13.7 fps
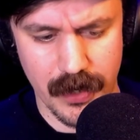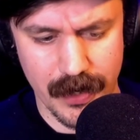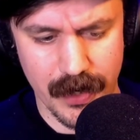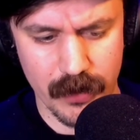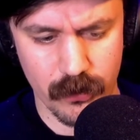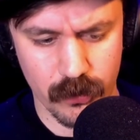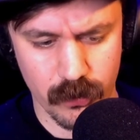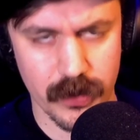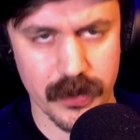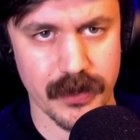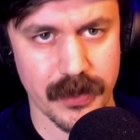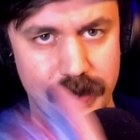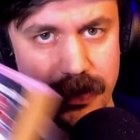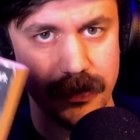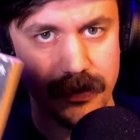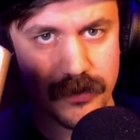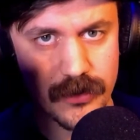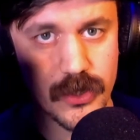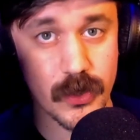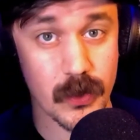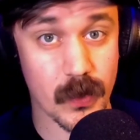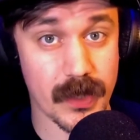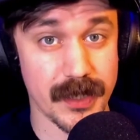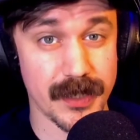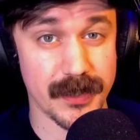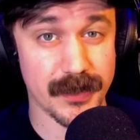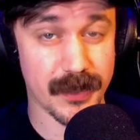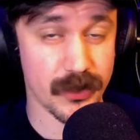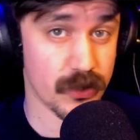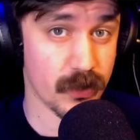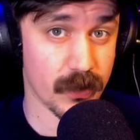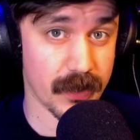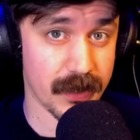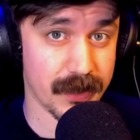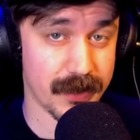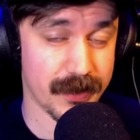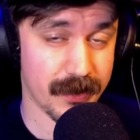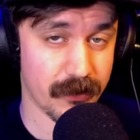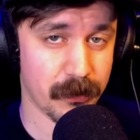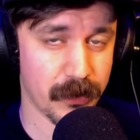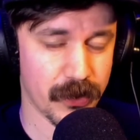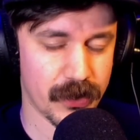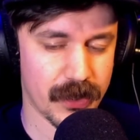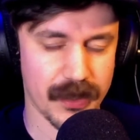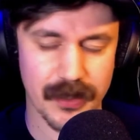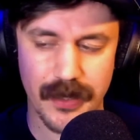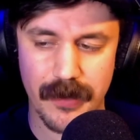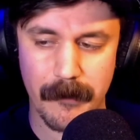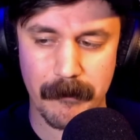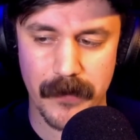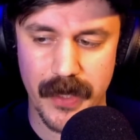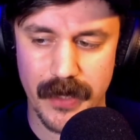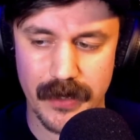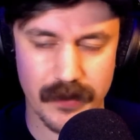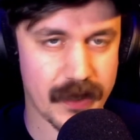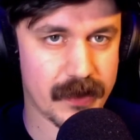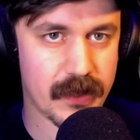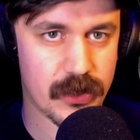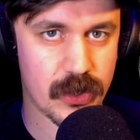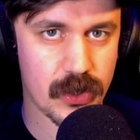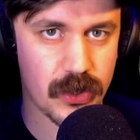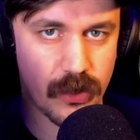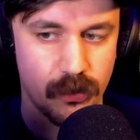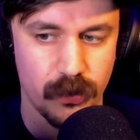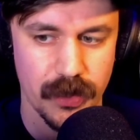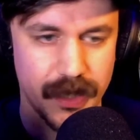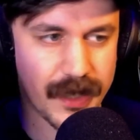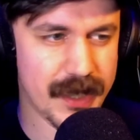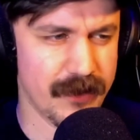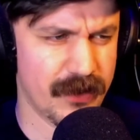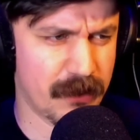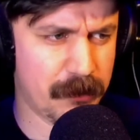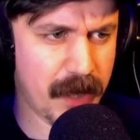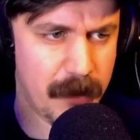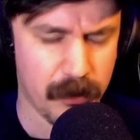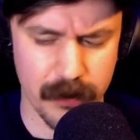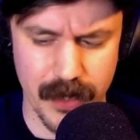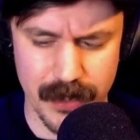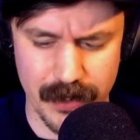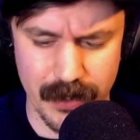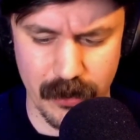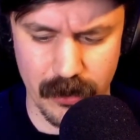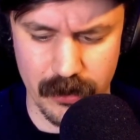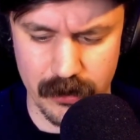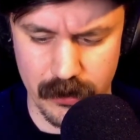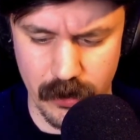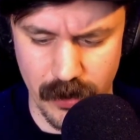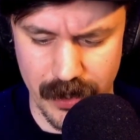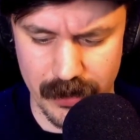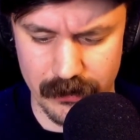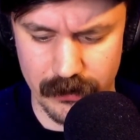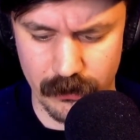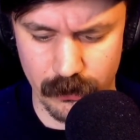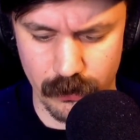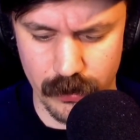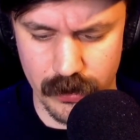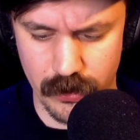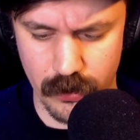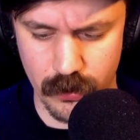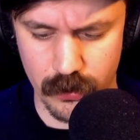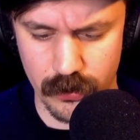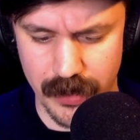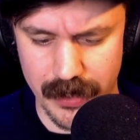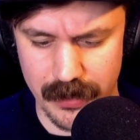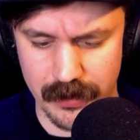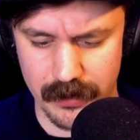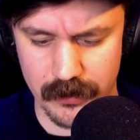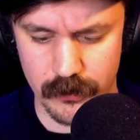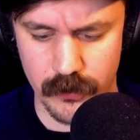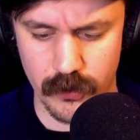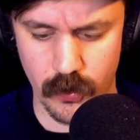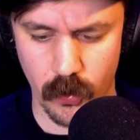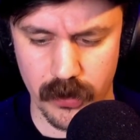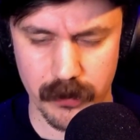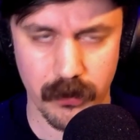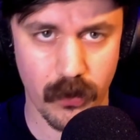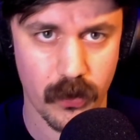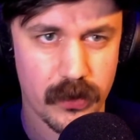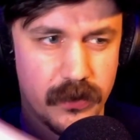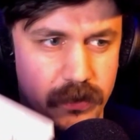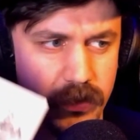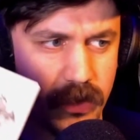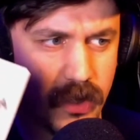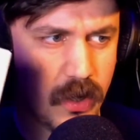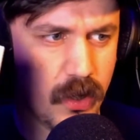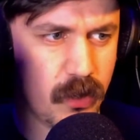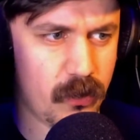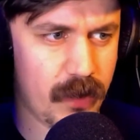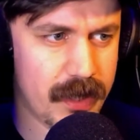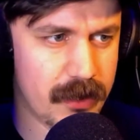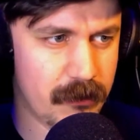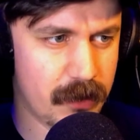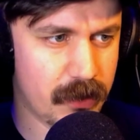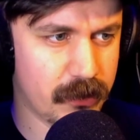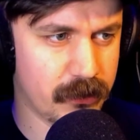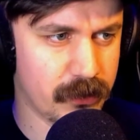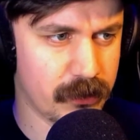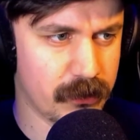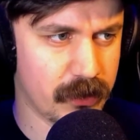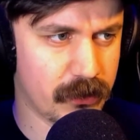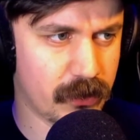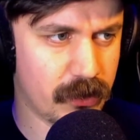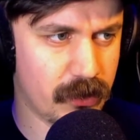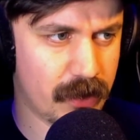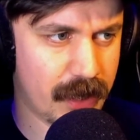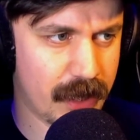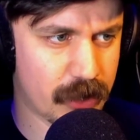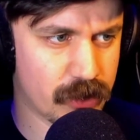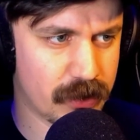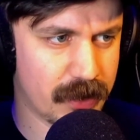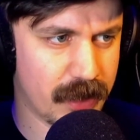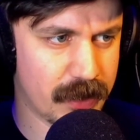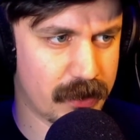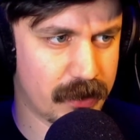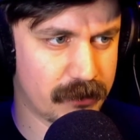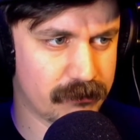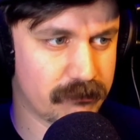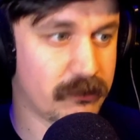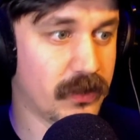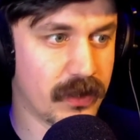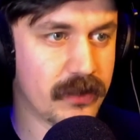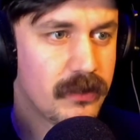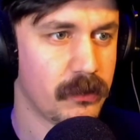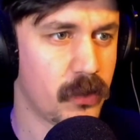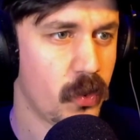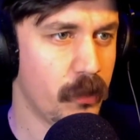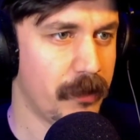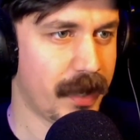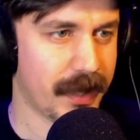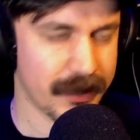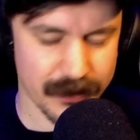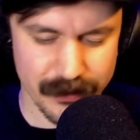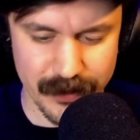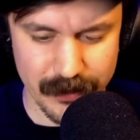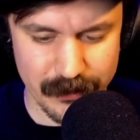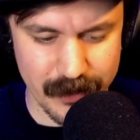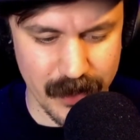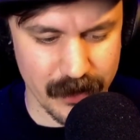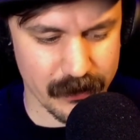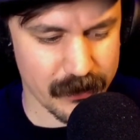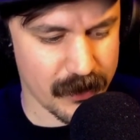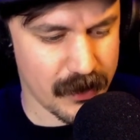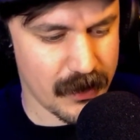really do enjoy this book, and I think that you should read it. Even the paperback here, you know, it has these really cool like storyboards right in the middle of them, so you can actually like see some cool behind the scenes things.